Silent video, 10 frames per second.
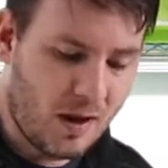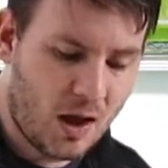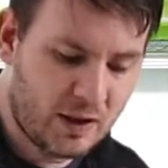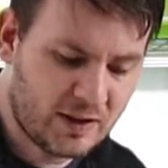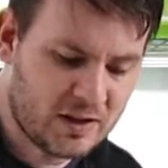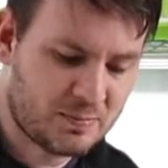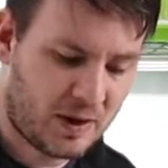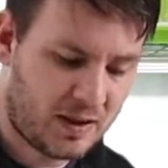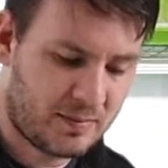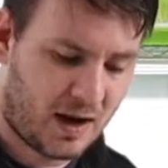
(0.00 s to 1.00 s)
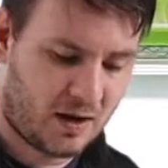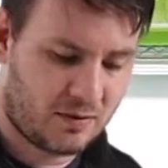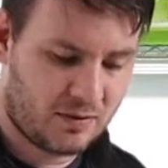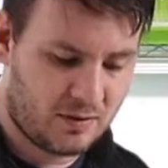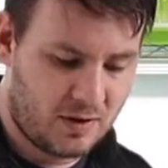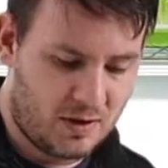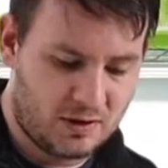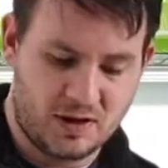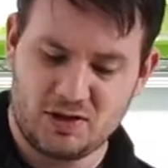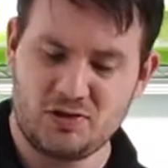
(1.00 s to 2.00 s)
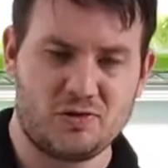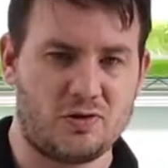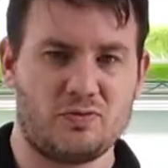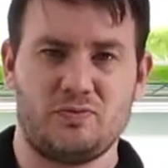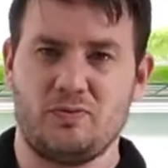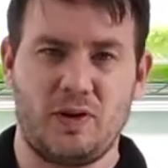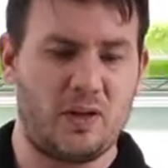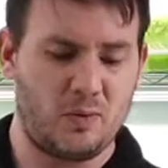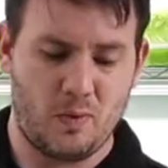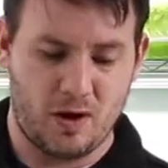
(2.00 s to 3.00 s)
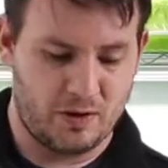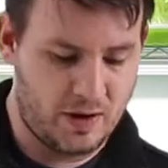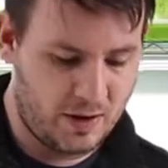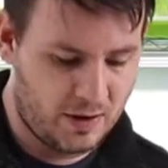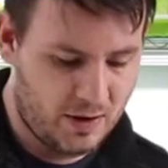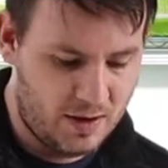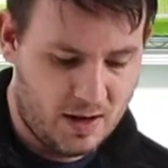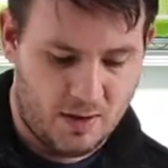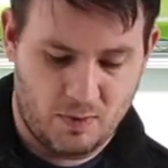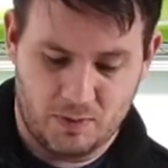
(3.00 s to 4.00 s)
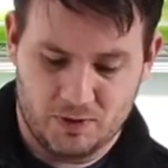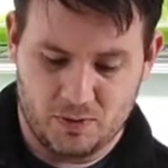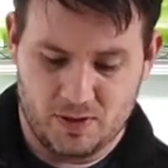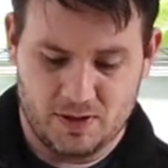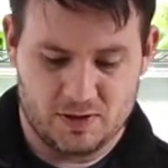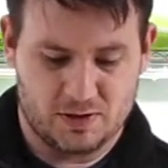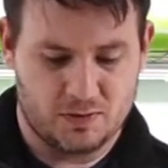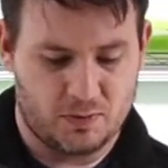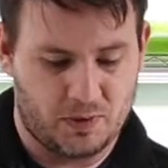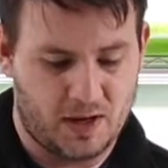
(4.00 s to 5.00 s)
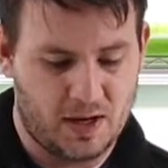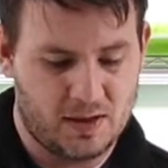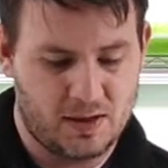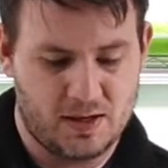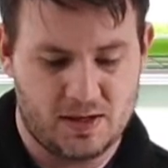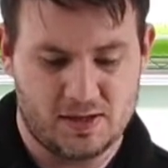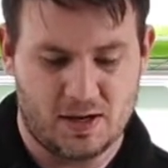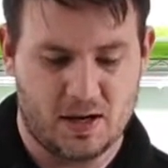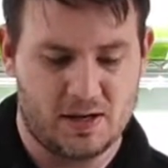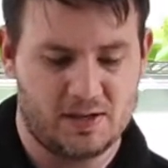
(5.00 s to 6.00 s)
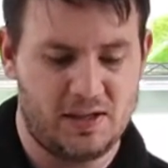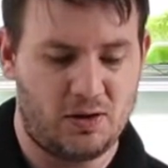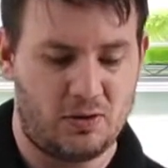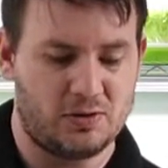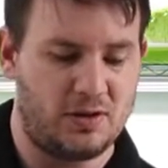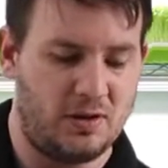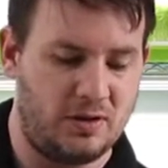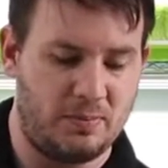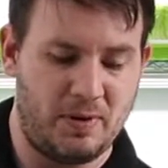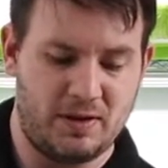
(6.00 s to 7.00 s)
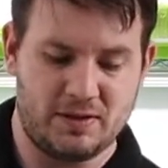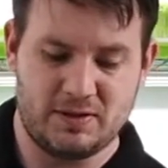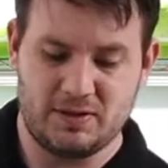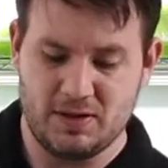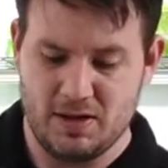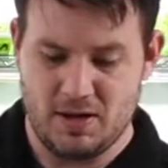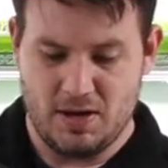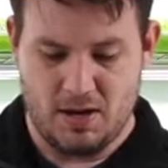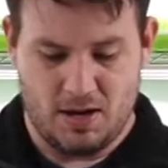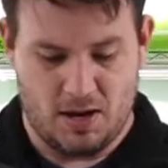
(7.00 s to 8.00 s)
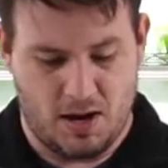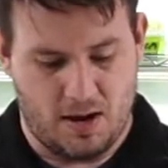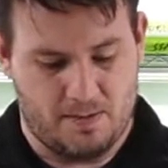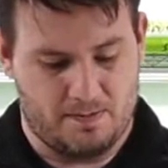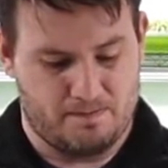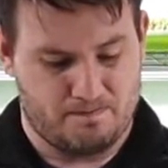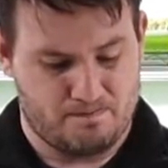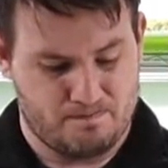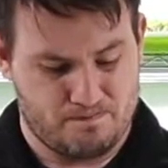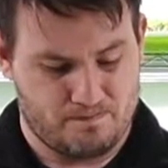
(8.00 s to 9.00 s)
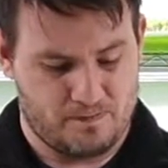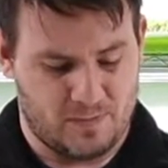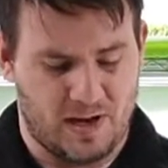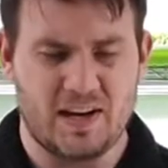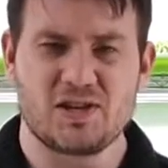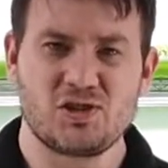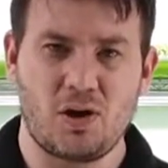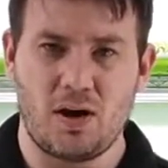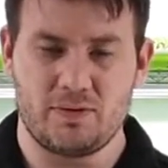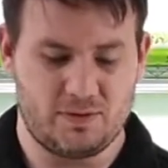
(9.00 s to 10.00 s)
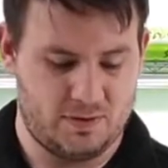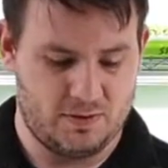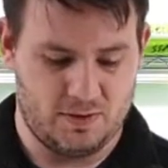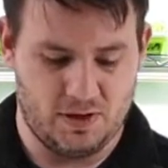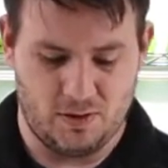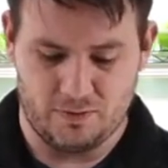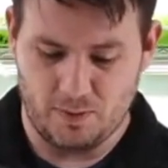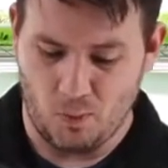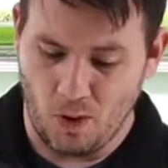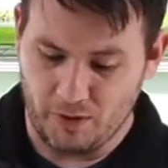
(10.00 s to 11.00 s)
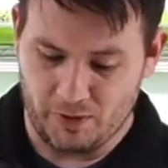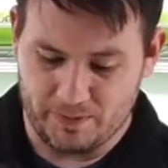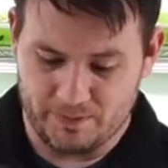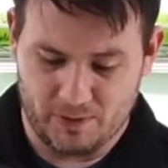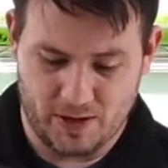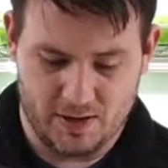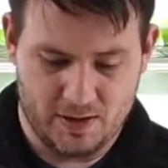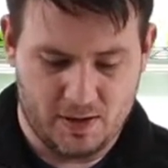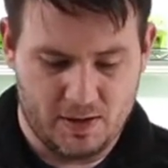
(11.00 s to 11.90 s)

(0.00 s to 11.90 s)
I like to spray them down. This is just regular water here. And what we're doing is we're getting these seed holes a little bit, I guess, soft, you know, from the water, right?